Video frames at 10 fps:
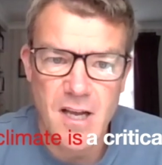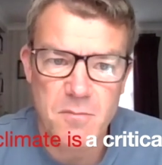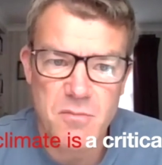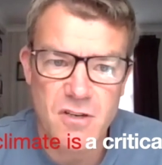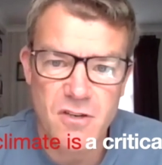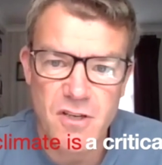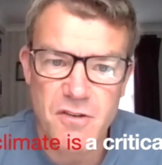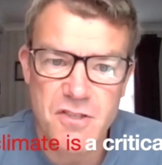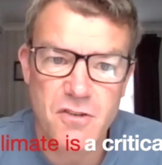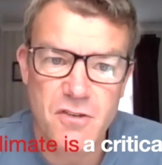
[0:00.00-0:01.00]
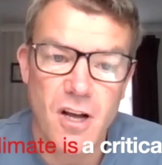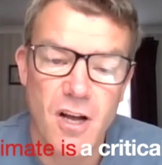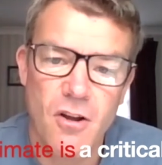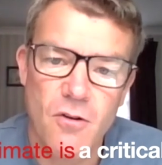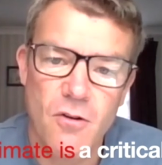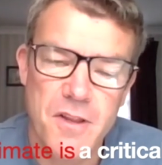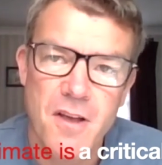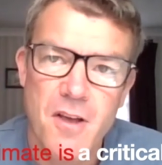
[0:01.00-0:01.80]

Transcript: absolutely critical, along with,